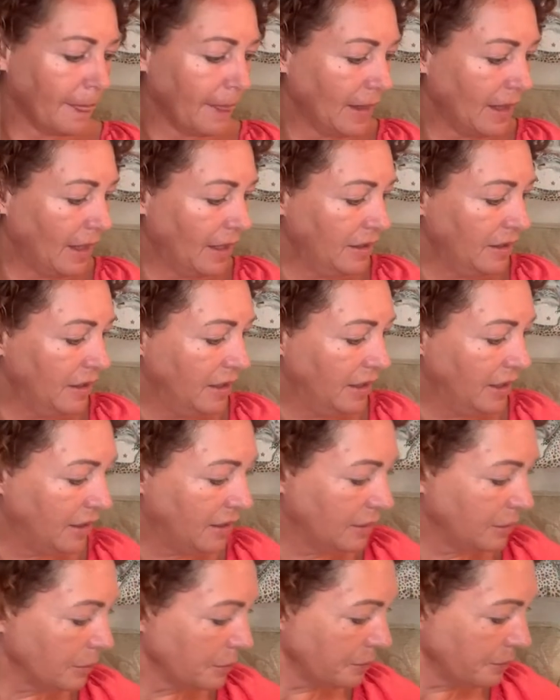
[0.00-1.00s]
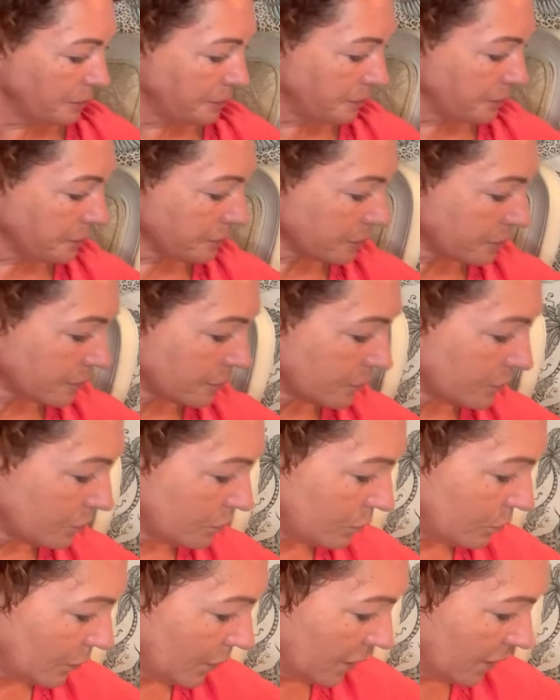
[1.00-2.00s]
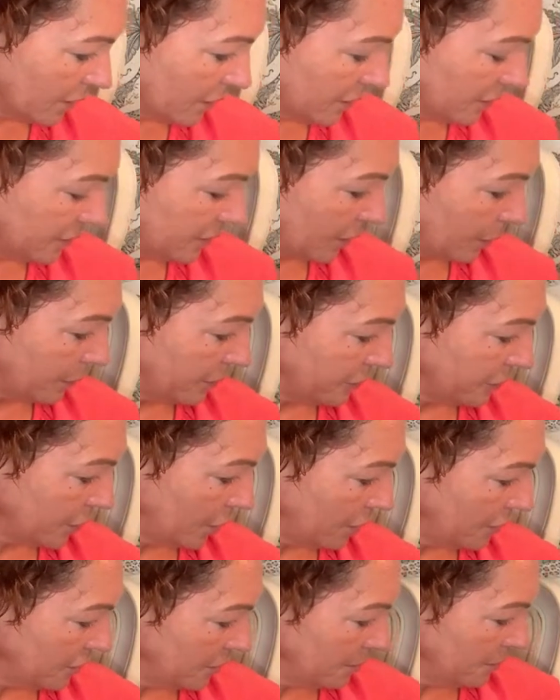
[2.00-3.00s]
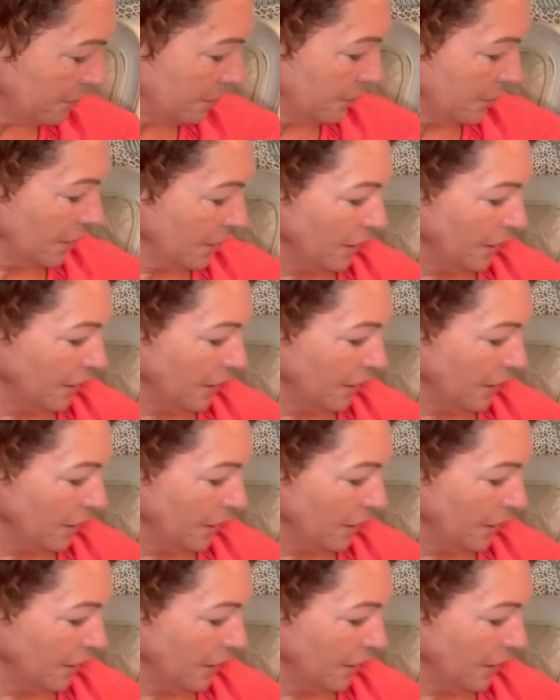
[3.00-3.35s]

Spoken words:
And then, so we've got them